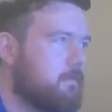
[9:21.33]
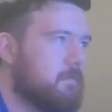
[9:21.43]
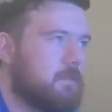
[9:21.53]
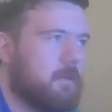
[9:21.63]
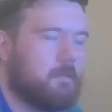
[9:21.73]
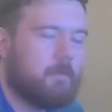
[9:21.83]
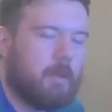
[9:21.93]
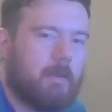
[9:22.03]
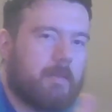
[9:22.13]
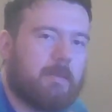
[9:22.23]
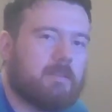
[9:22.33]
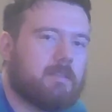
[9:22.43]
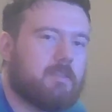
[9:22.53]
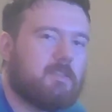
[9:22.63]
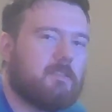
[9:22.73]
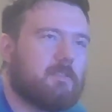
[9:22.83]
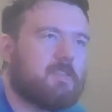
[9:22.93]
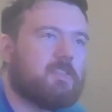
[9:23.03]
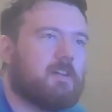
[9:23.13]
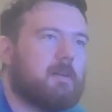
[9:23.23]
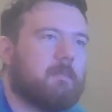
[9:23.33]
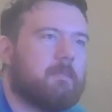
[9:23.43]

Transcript: So, you know, at least there's still some